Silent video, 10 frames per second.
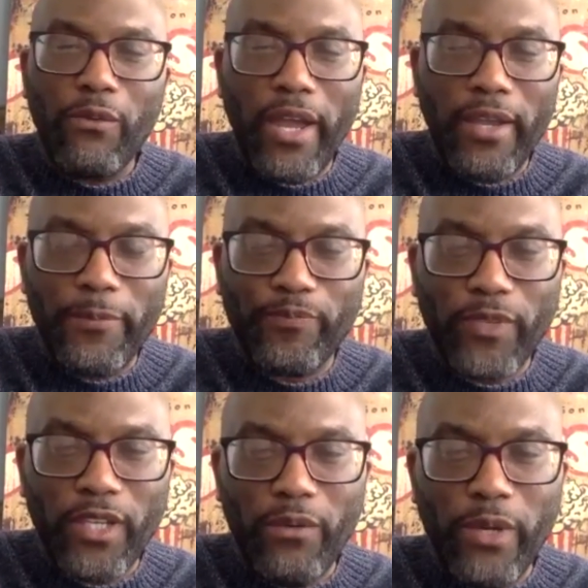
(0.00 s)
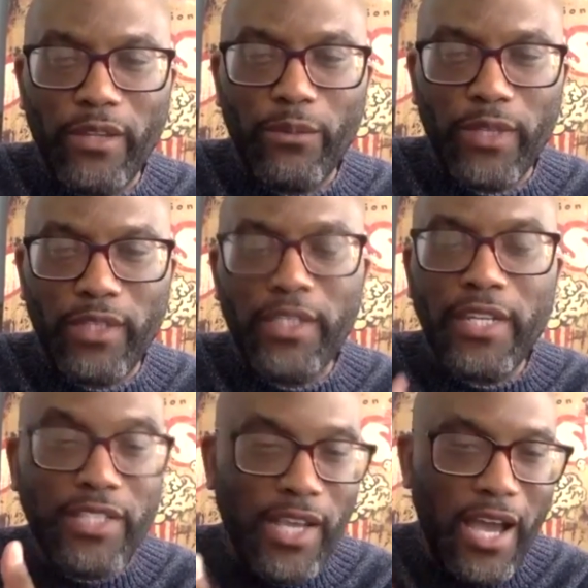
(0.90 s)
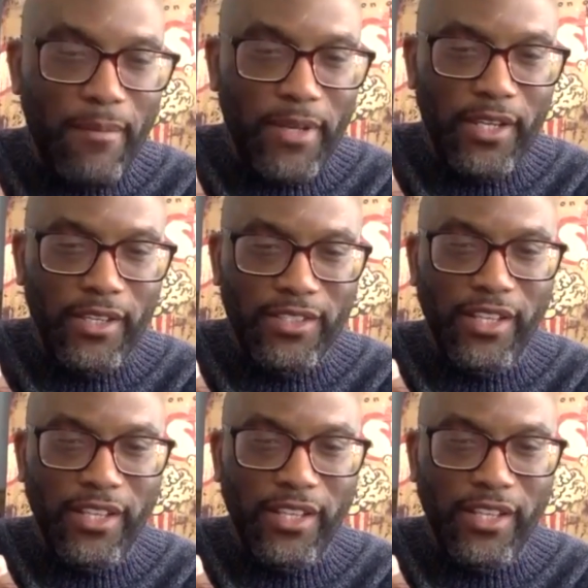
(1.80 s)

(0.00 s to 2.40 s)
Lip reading: right? And with and it's a comedy.